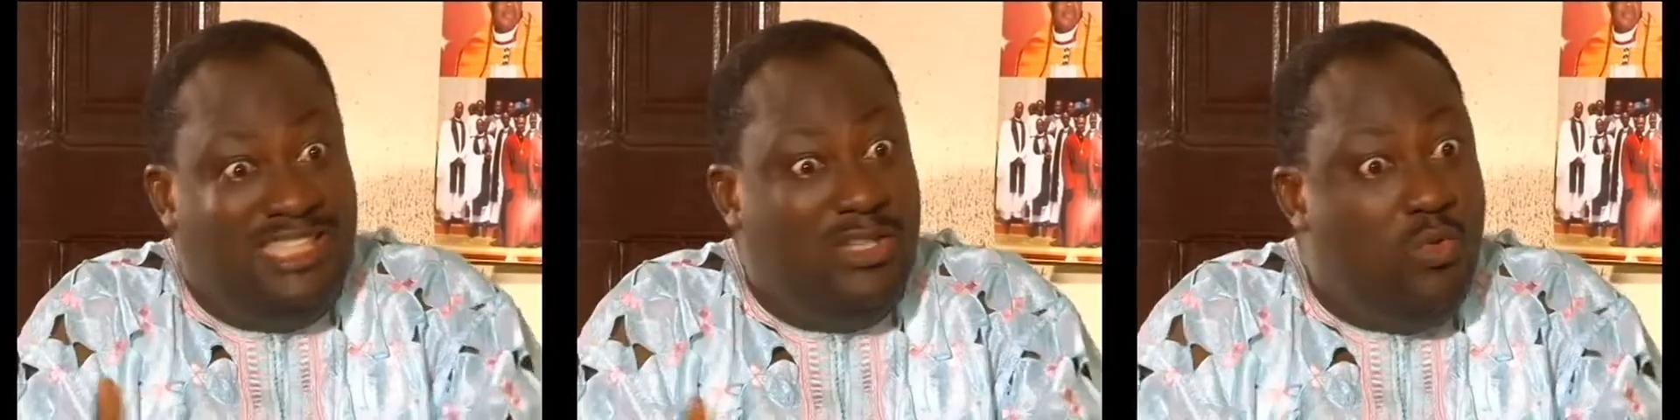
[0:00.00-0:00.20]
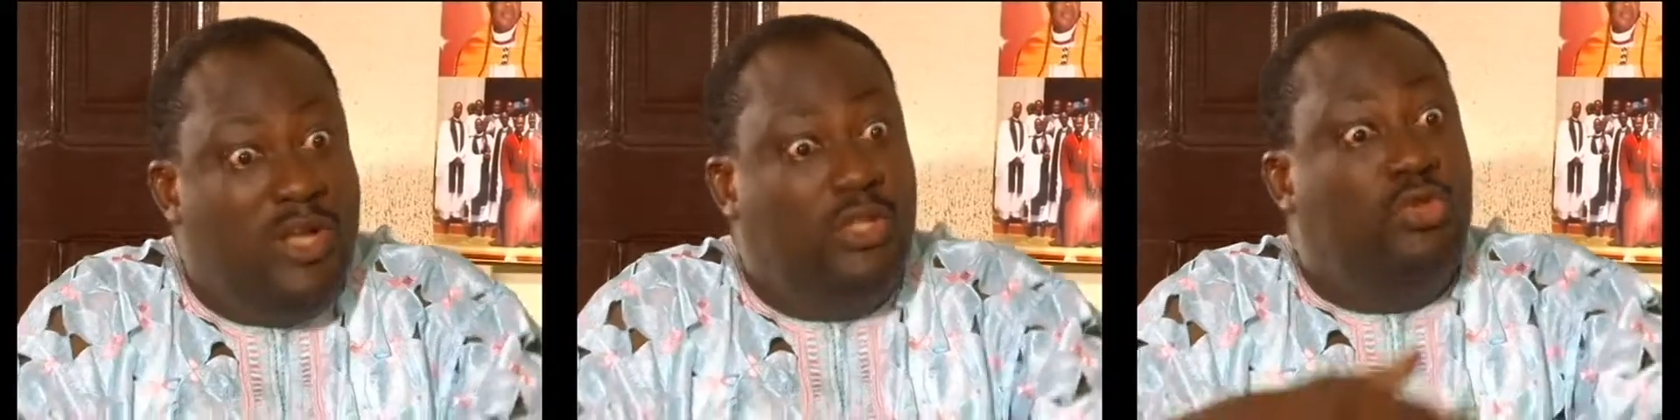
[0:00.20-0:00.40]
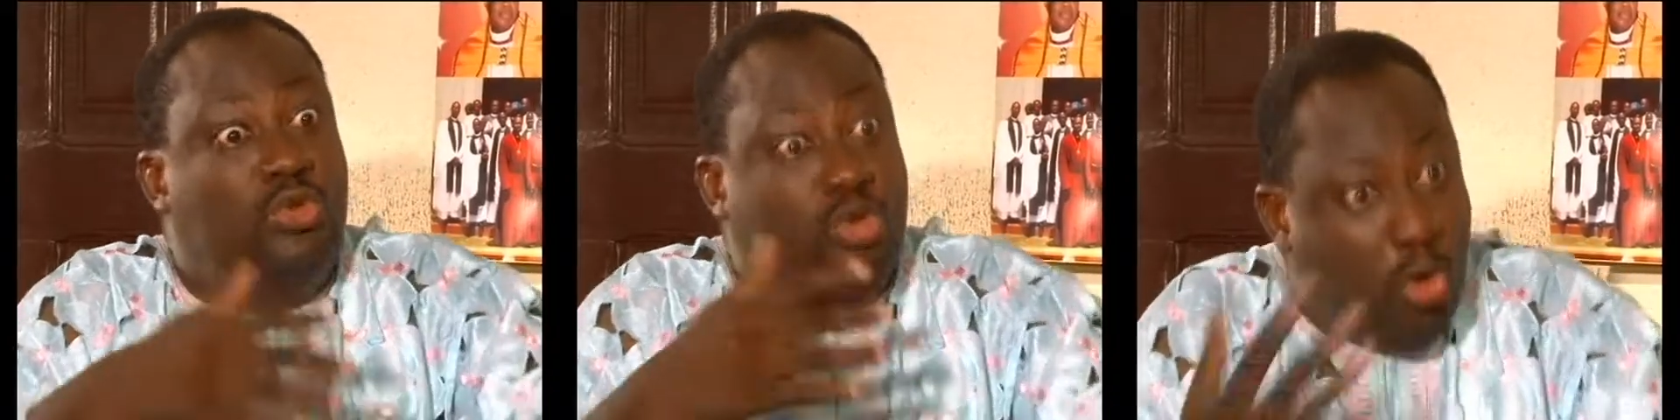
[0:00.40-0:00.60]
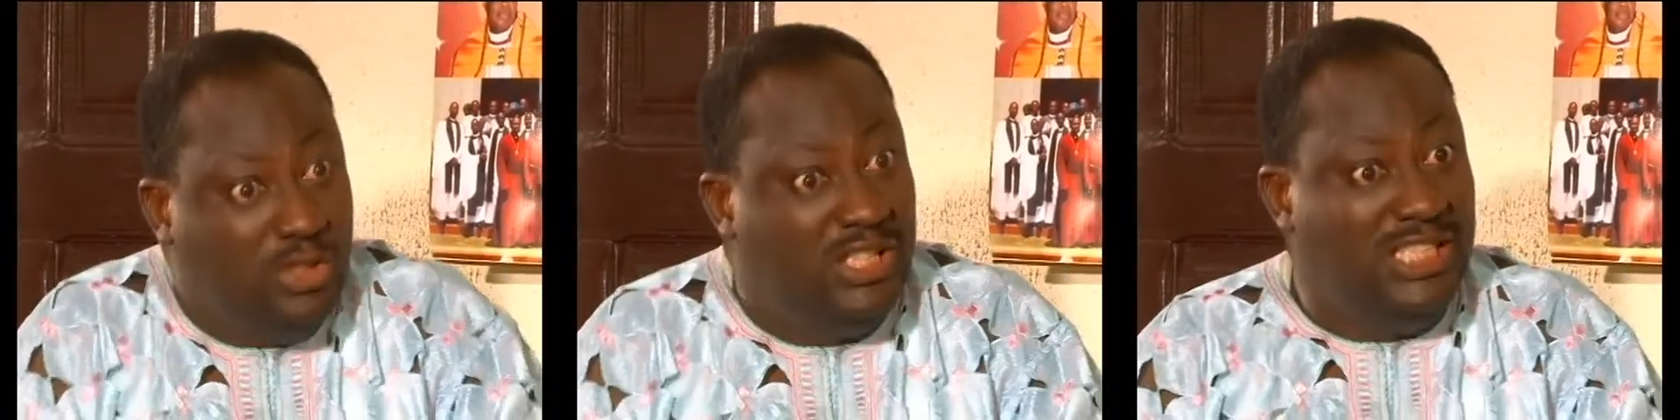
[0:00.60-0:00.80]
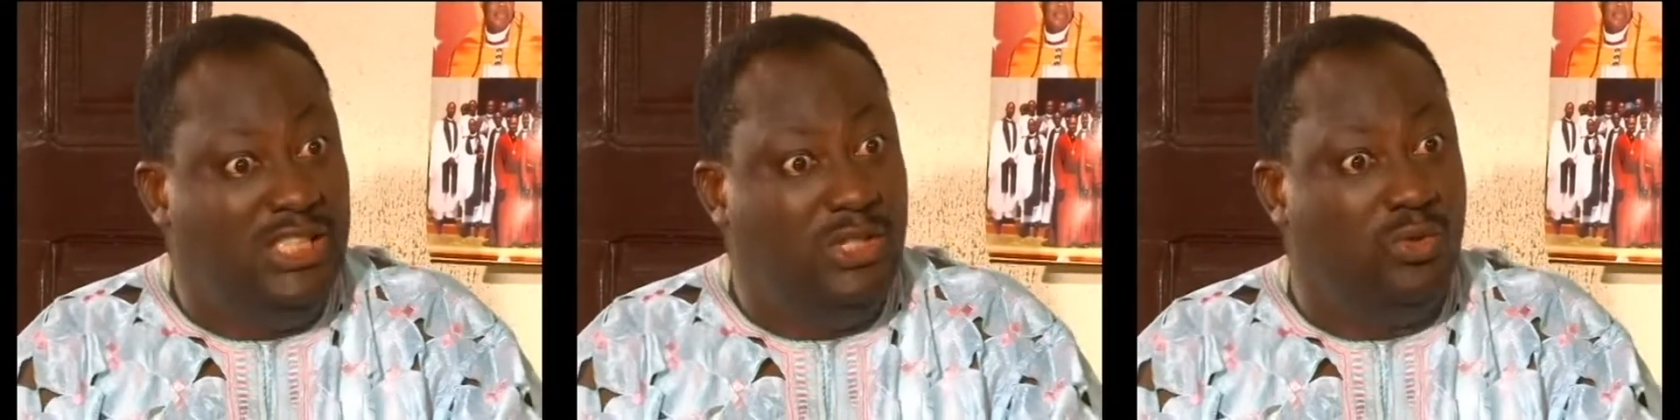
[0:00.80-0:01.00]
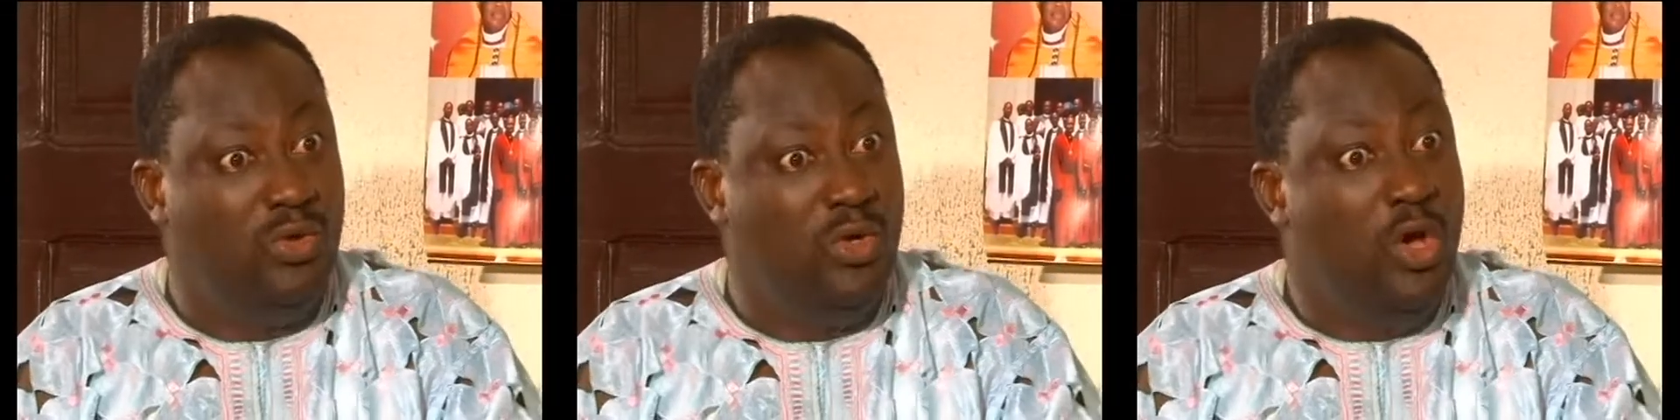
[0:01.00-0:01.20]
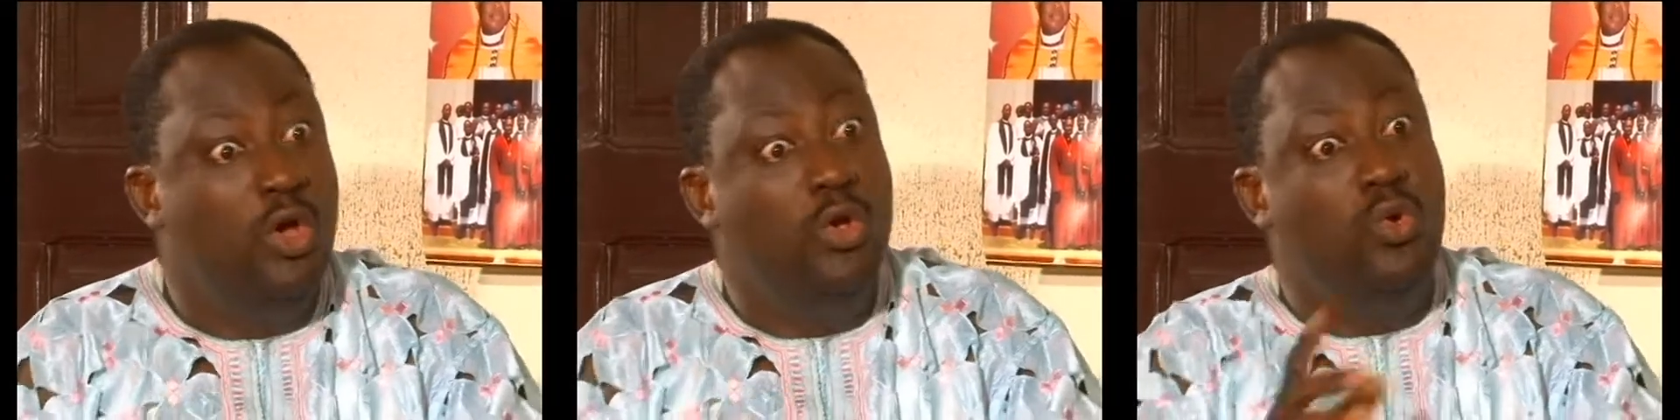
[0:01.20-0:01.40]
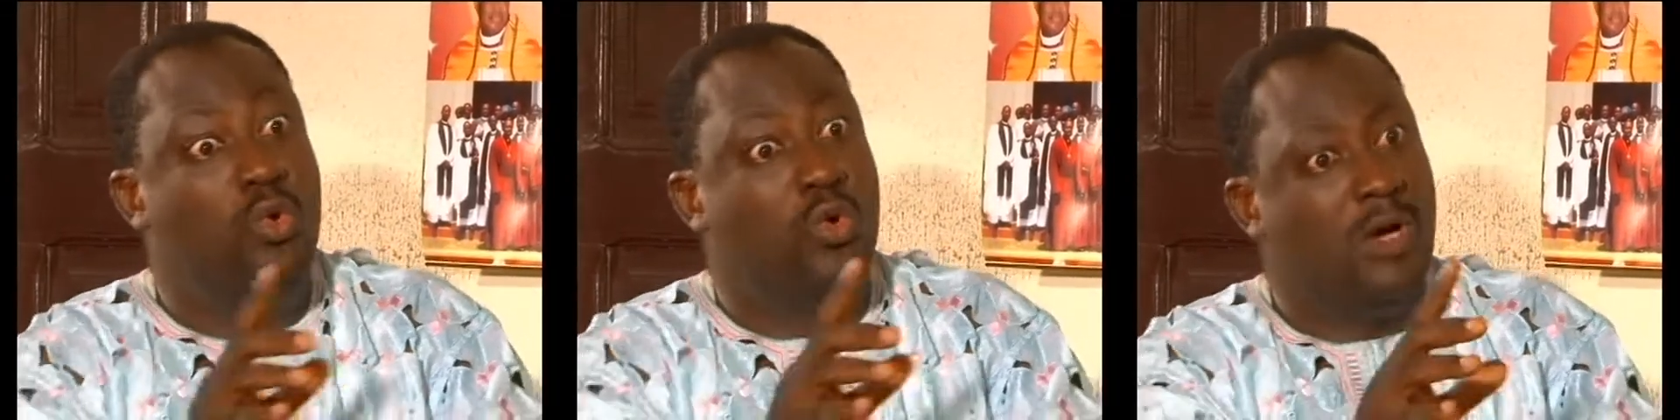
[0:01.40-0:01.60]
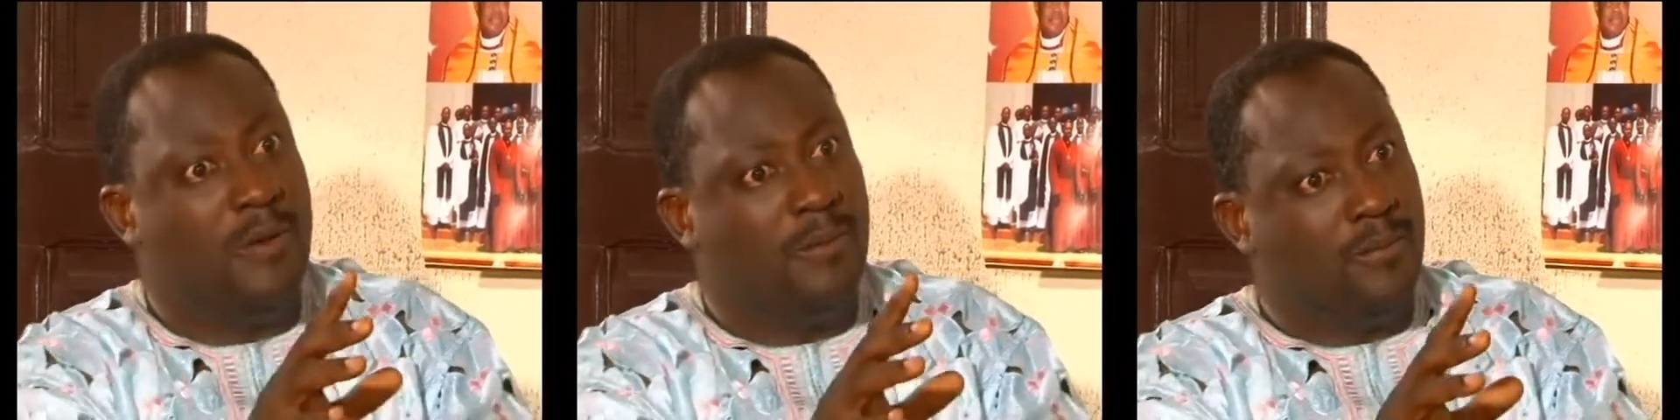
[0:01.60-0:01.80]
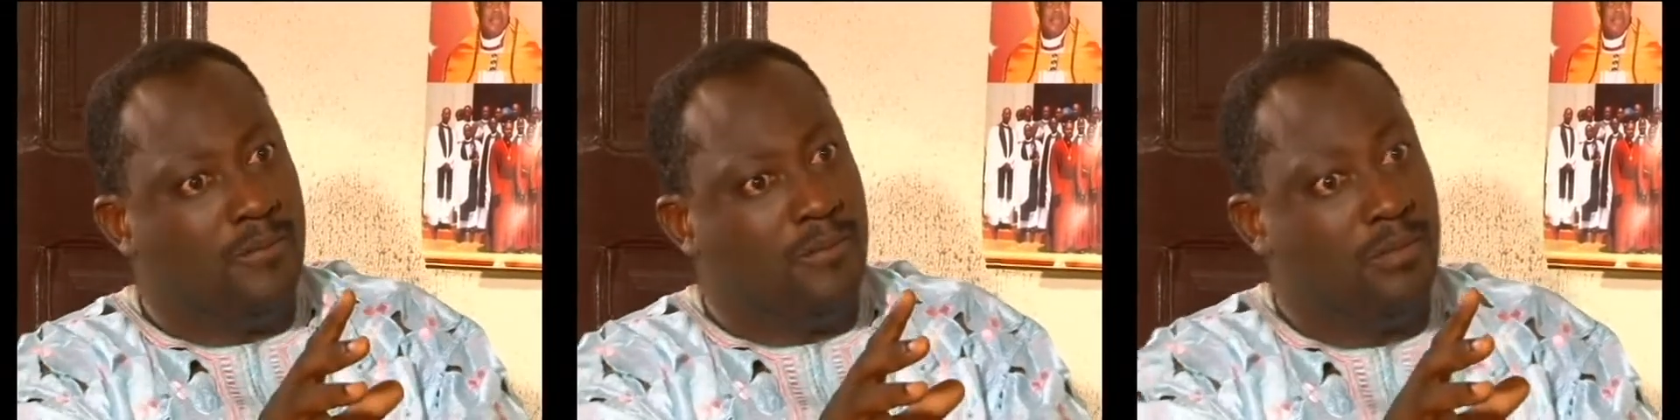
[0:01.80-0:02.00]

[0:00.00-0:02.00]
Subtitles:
is the way it should continue. Look,